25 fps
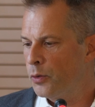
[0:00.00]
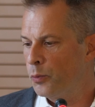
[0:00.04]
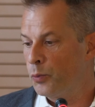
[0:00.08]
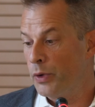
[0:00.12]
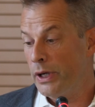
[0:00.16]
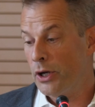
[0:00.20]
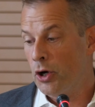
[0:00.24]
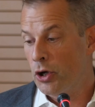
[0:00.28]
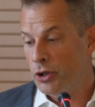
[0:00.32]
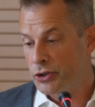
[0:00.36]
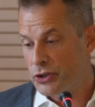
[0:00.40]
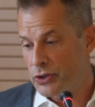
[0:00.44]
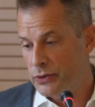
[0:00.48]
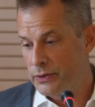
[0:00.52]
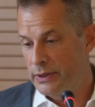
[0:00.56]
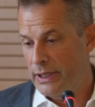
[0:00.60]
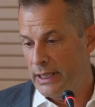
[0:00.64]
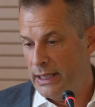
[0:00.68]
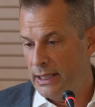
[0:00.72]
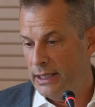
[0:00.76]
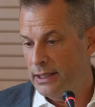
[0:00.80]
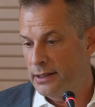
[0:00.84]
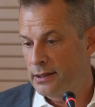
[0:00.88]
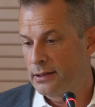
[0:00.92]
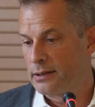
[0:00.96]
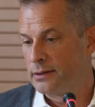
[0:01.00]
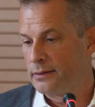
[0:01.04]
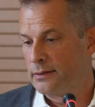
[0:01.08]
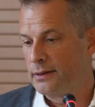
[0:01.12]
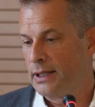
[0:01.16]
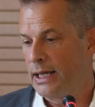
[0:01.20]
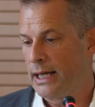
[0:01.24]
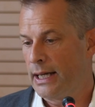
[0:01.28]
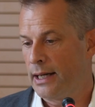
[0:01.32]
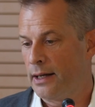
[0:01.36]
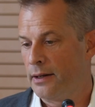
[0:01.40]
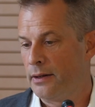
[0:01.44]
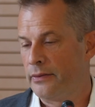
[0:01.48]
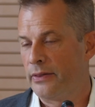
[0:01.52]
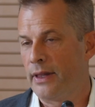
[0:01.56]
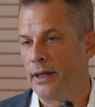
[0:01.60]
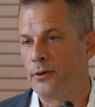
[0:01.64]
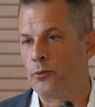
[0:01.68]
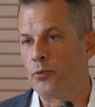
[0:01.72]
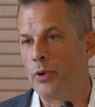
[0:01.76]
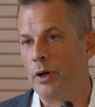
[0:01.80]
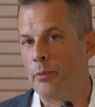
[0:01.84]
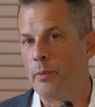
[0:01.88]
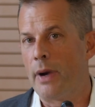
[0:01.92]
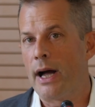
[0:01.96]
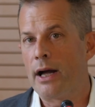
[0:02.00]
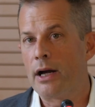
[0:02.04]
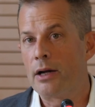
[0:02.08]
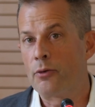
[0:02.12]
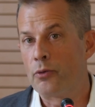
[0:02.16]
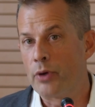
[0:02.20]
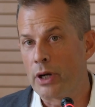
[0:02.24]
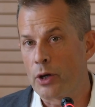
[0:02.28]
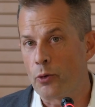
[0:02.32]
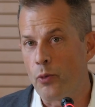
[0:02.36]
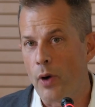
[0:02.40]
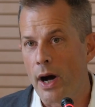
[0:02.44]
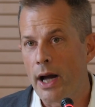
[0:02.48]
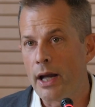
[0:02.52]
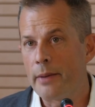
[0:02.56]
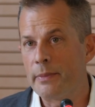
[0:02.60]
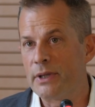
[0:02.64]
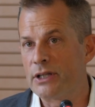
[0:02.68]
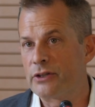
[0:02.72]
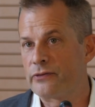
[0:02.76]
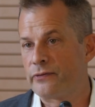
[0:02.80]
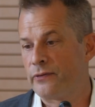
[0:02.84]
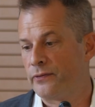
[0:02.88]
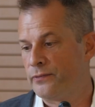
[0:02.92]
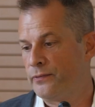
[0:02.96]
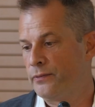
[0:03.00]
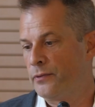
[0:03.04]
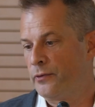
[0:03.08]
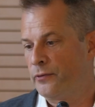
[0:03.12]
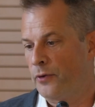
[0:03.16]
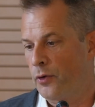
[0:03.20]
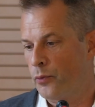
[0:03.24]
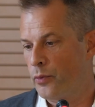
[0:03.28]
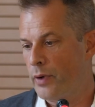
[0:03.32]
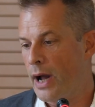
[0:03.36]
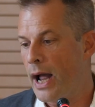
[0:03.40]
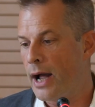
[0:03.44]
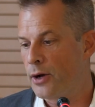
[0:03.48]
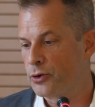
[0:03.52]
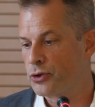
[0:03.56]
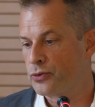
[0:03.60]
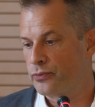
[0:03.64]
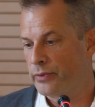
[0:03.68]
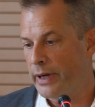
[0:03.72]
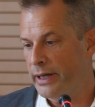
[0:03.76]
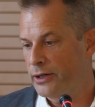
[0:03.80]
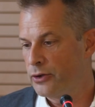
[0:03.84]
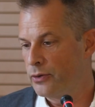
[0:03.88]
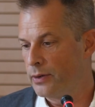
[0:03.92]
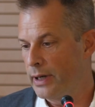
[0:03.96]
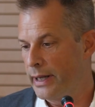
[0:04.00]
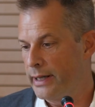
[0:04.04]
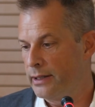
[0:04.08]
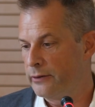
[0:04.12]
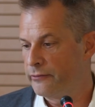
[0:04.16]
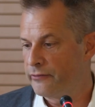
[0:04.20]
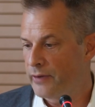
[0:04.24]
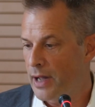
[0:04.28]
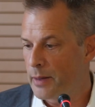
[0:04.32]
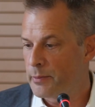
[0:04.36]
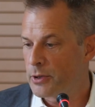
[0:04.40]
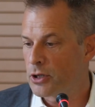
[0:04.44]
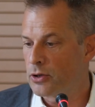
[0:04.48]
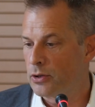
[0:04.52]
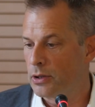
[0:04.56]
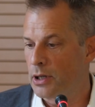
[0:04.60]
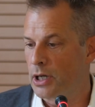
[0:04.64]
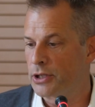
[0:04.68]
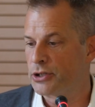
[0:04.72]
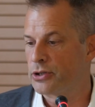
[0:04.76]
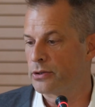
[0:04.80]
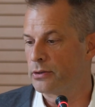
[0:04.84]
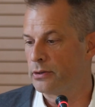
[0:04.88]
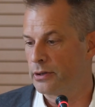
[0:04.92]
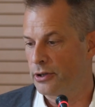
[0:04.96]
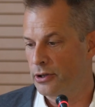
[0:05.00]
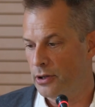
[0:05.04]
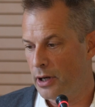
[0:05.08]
we also need that requirements for how to regulate pharmacological,